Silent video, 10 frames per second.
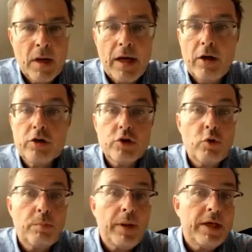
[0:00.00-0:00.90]
And
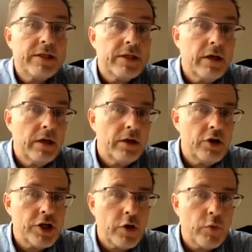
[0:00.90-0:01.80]
also, please
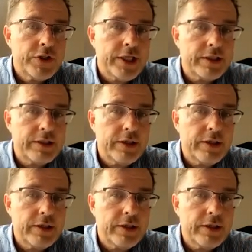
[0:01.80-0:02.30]
share with us